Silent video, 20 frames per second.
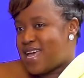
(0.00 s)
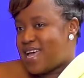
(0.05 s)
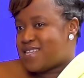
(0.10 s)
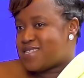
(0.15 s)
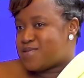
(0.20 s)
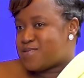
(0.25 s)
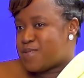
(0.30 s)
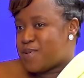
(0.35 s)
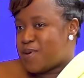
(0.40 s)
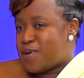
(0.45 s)

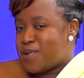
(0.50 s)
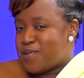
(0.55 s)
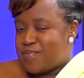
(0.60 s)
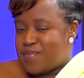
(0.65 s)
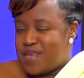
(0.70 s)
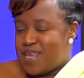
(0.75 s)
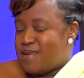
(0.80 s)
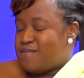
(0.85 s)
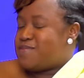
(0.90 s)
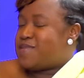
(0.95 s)
as well,
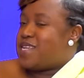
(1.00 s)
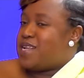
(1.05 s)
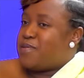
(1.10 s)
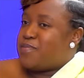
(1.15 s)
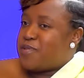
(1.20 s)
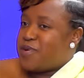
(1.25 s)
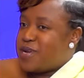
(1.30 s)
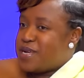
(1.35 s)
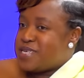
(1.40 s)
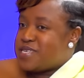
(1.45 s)
PM
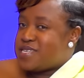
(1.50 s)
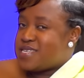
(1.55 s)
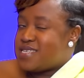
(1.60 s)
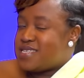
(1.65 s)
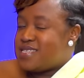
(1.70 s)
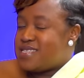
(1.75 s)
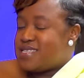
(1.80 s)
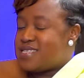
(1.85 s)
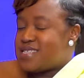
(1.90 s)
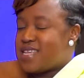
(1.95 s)

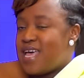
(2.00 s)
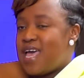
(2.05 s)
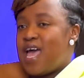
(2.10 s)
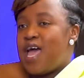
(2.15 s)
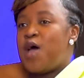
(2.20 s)
Celebrations,